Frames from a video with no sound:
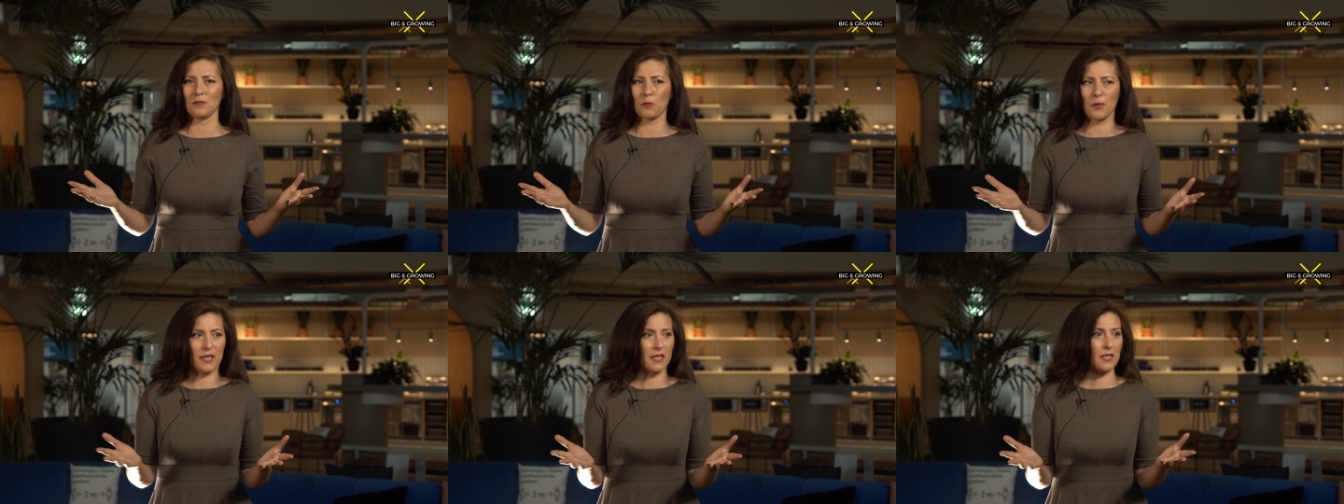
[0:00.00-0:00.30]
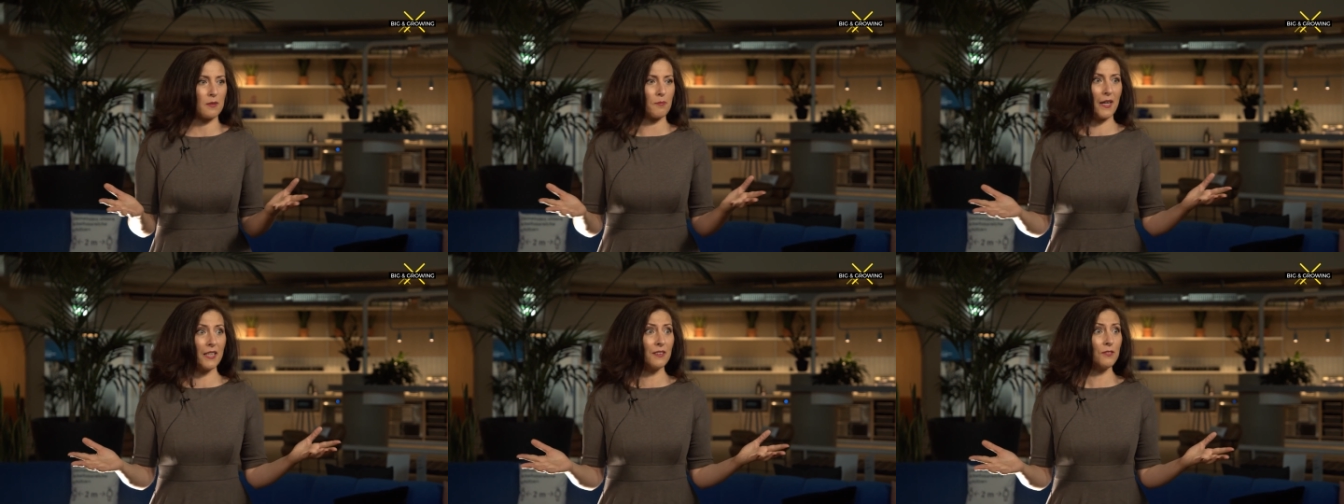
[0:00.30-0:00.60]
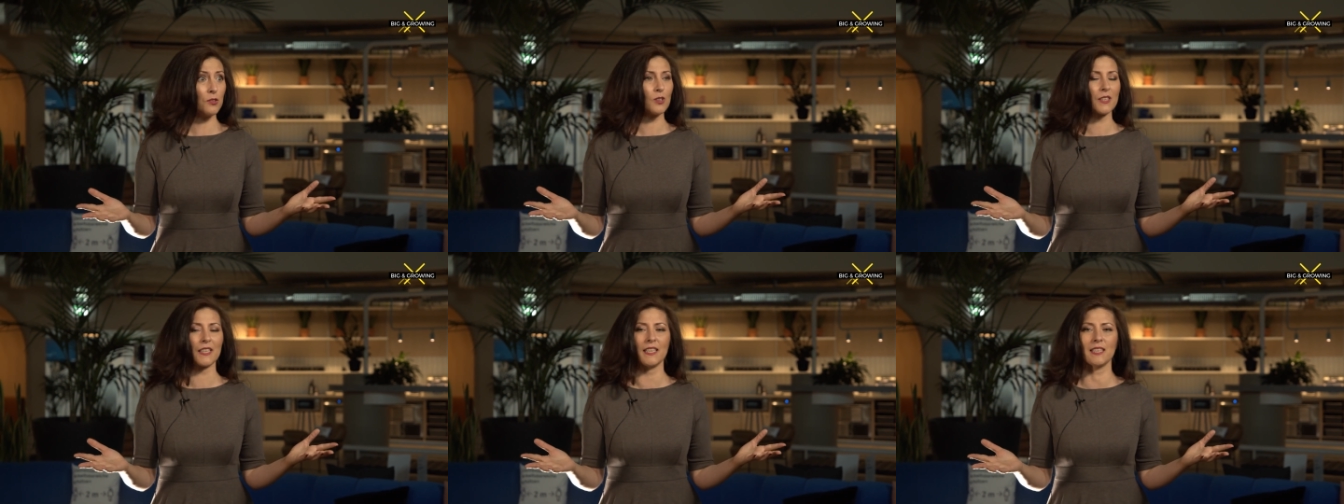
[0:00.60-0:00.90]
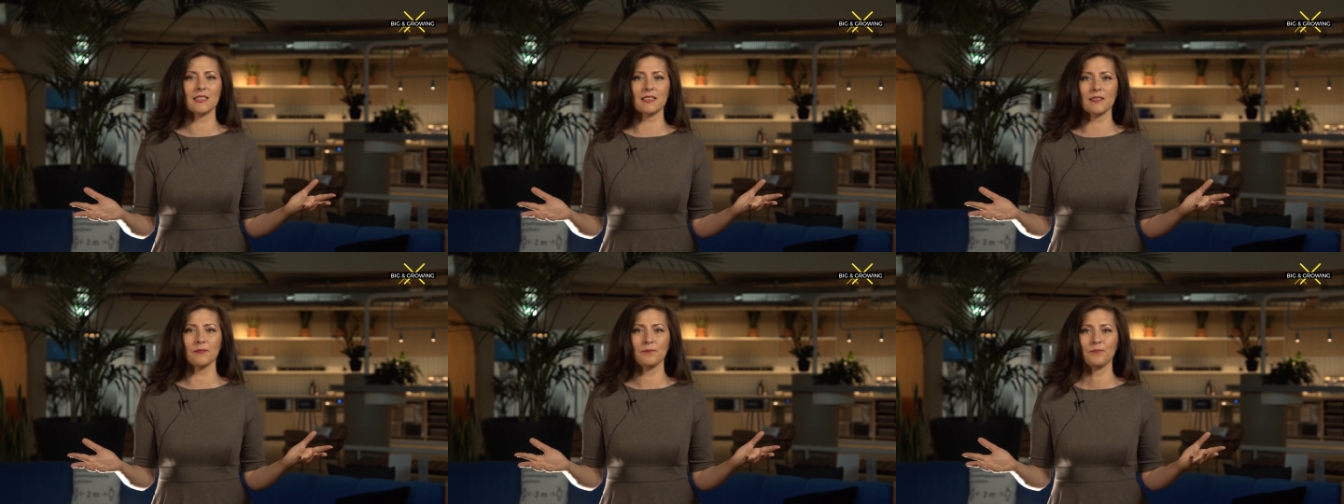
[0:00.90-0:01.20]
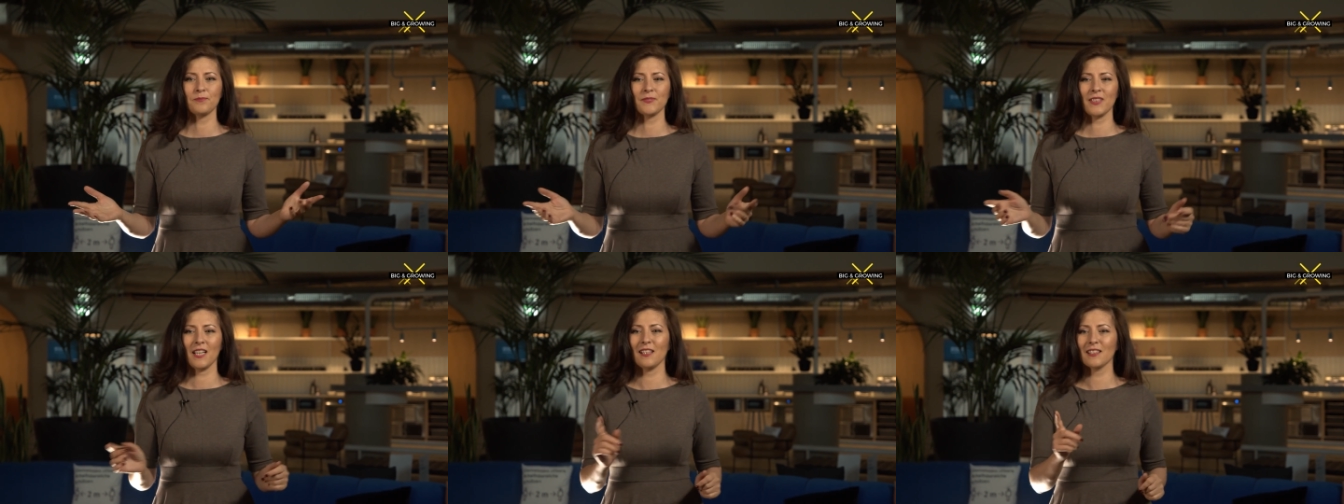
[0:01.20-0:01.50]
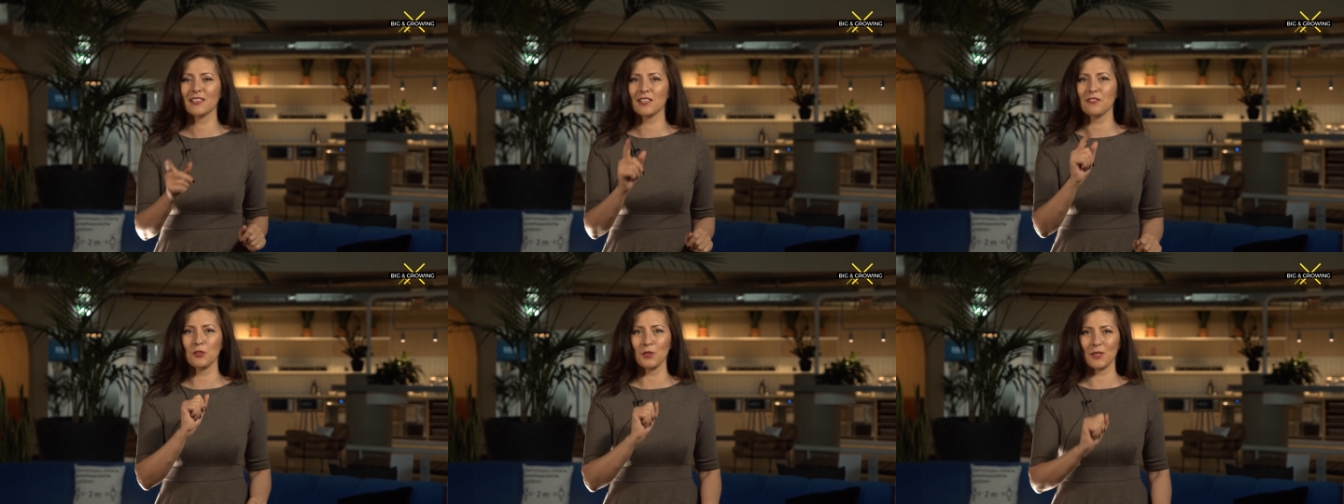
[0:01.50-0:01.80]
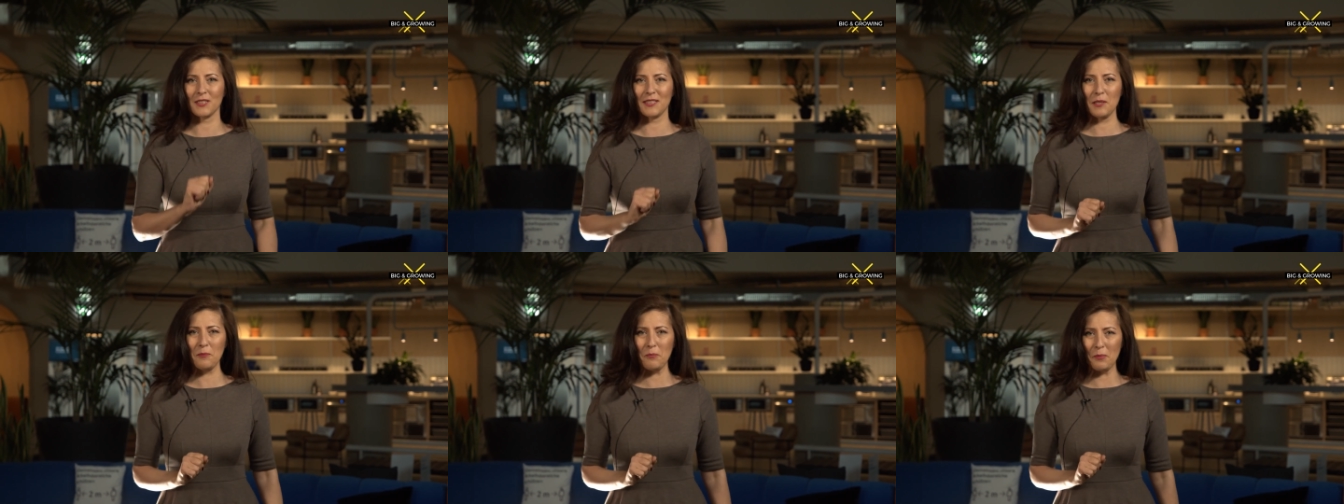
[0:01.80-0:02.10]
What is mindfulness? I'll give
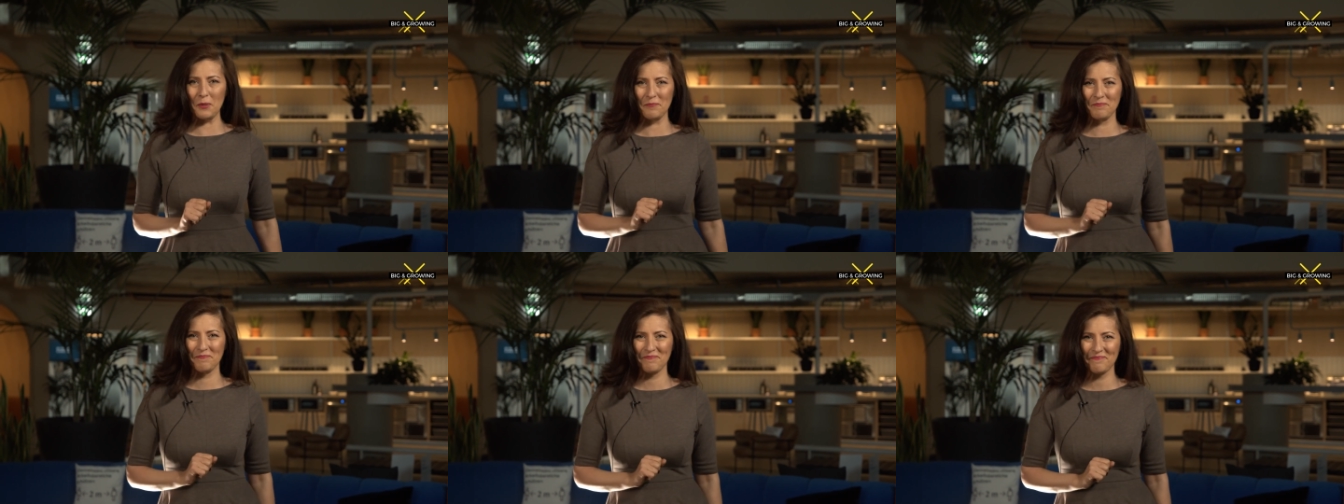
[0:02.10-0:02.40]
you a tip.